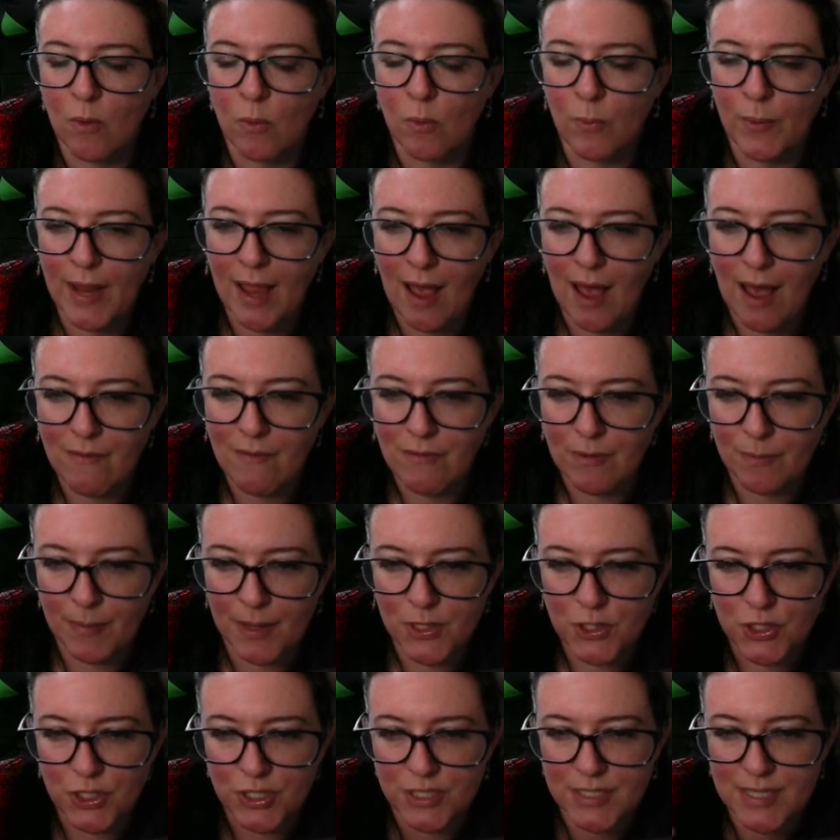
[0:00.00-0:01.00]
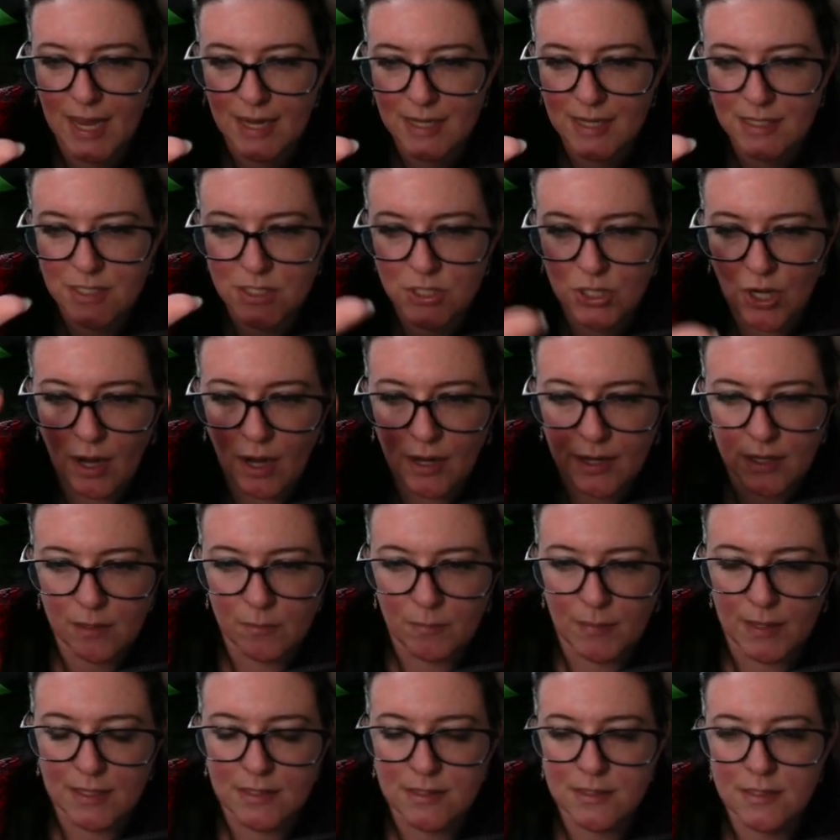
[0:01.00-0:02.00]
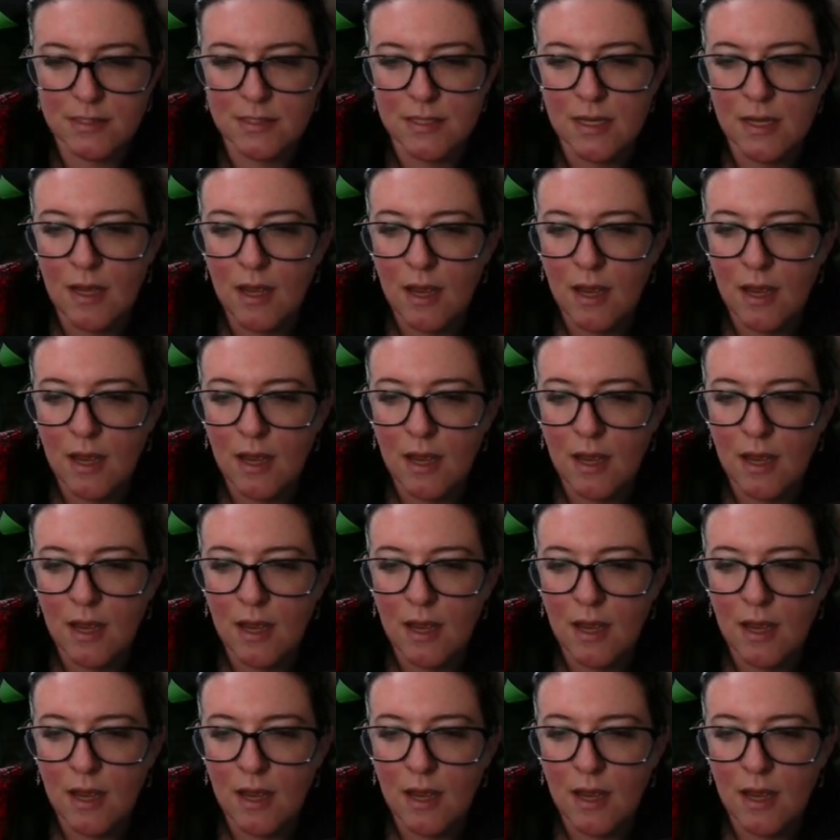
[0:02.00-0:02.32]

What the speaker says: when we have a bunch of text documents,